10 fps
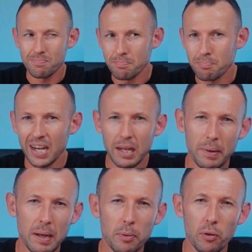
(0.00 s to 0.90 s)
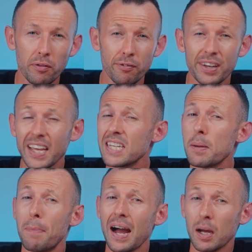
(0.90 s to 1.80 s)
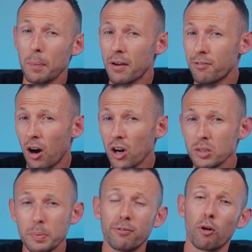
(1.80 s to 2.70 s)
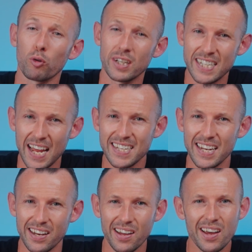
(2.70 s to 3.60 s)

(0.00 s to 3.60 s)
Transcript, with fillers: Many people forget to back up their files before resetting,